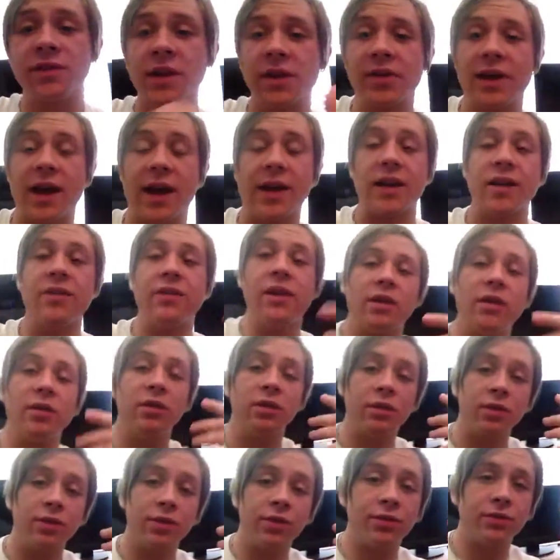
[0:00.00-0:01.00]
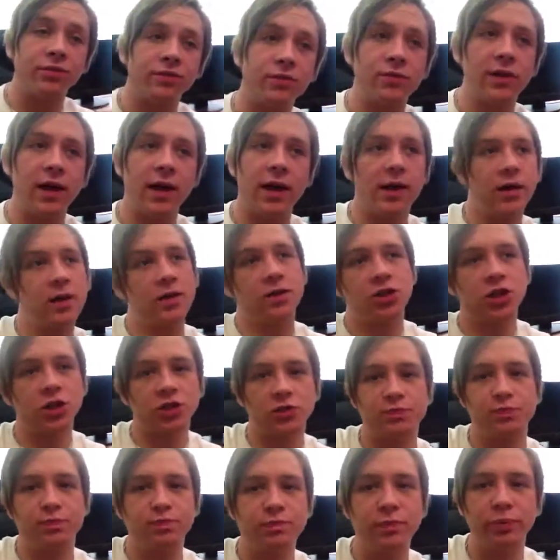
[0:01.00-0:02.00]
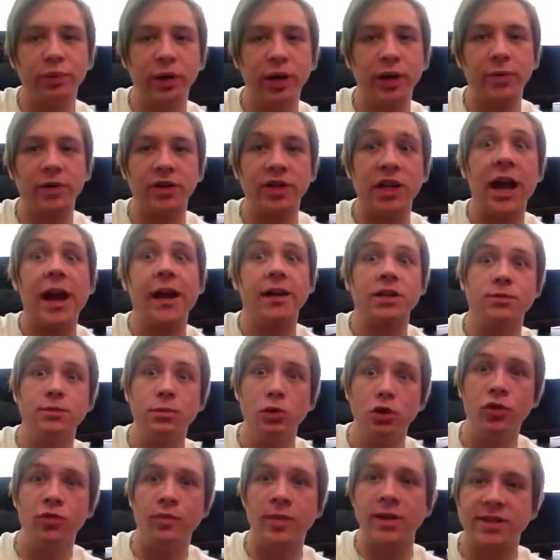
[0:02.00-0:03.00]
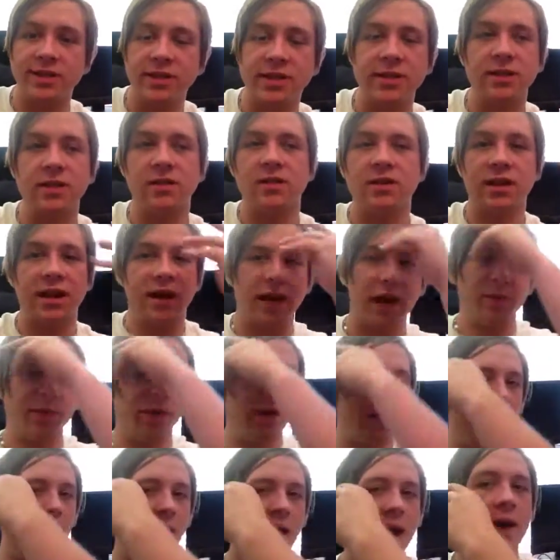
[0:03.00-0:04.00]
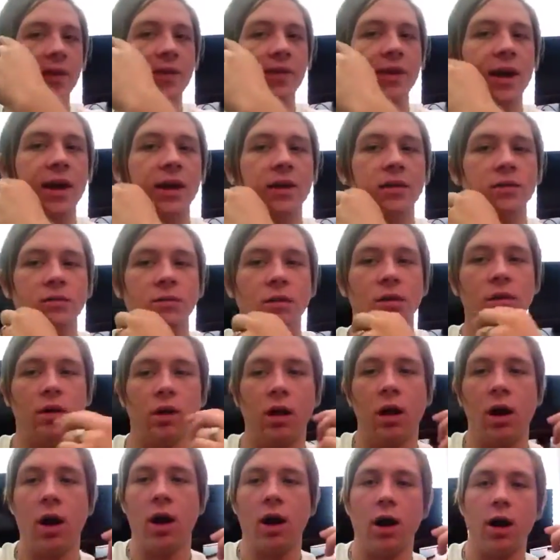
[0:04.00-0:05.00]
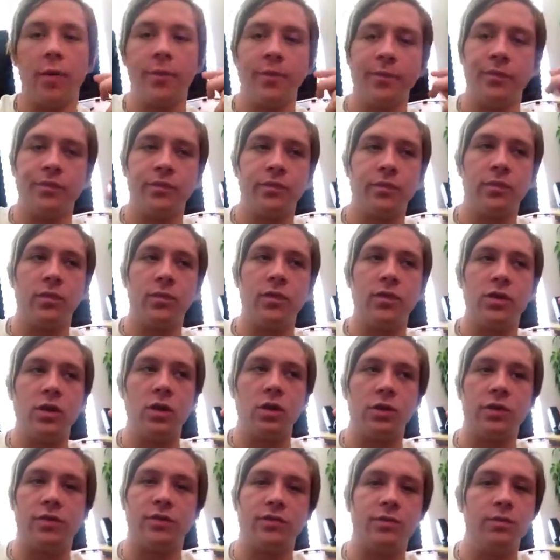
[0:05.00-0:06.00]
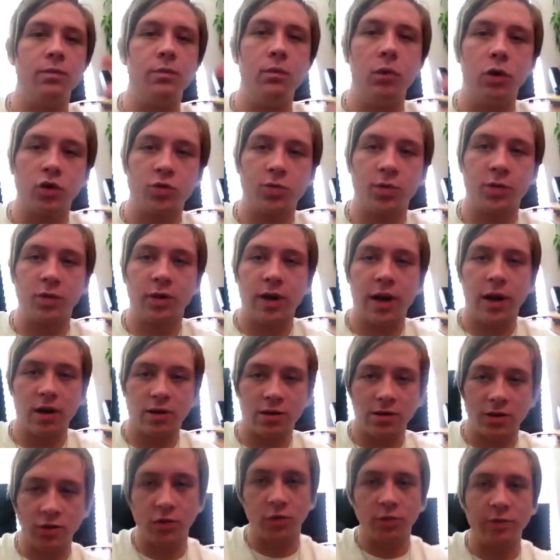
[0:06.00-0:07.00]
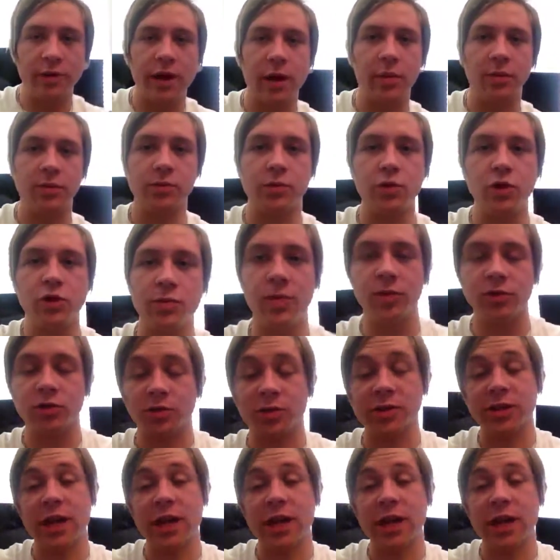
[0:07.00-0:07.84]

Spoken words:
like that. And then it just pretty much adds movement into the game. And then your multiple characters would be able to move multiple